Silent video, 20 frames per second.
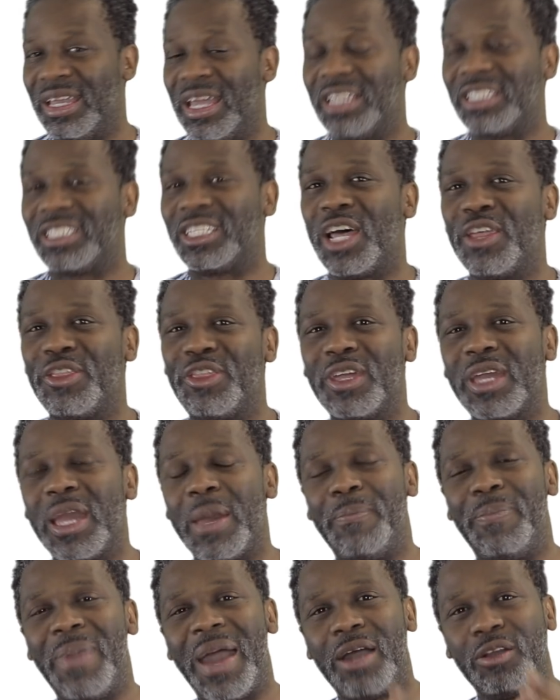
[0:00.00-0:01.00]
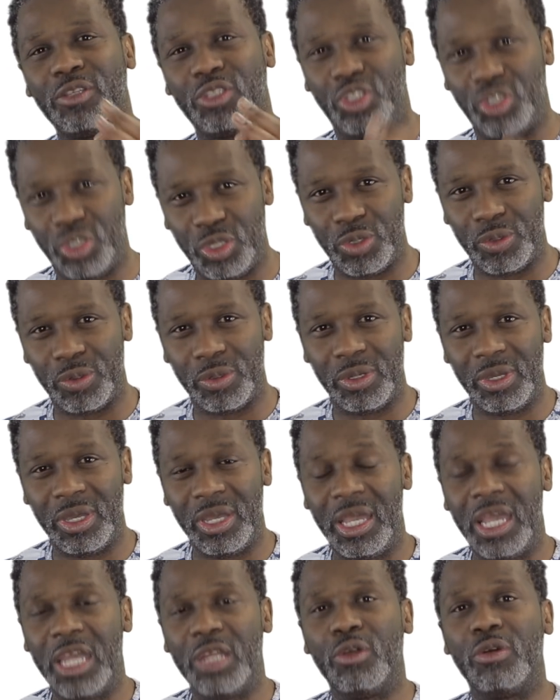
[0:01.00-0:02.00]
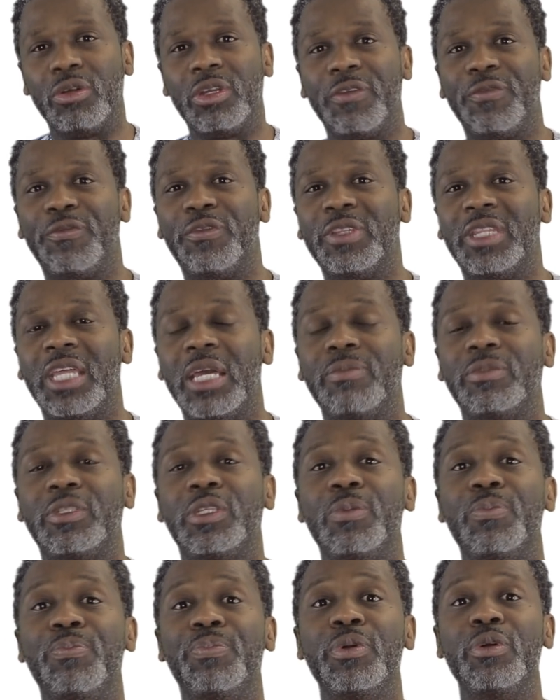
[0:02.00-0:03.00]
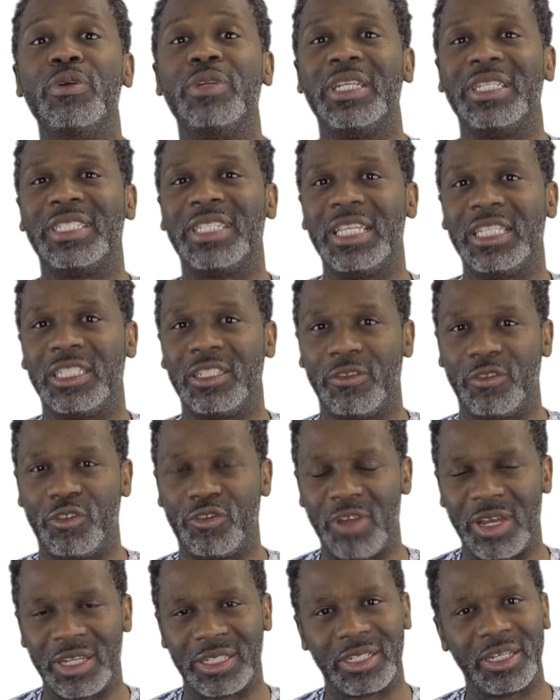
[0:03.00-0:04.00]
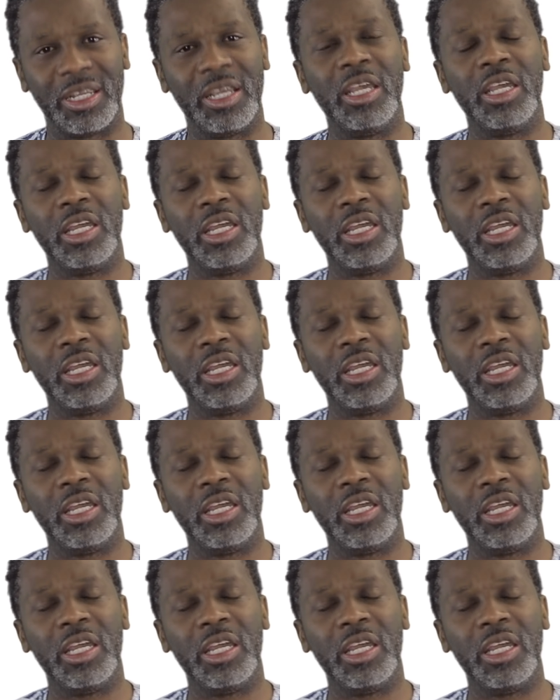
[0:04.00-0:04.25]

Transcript: something about you in order for them to build a sense of trust.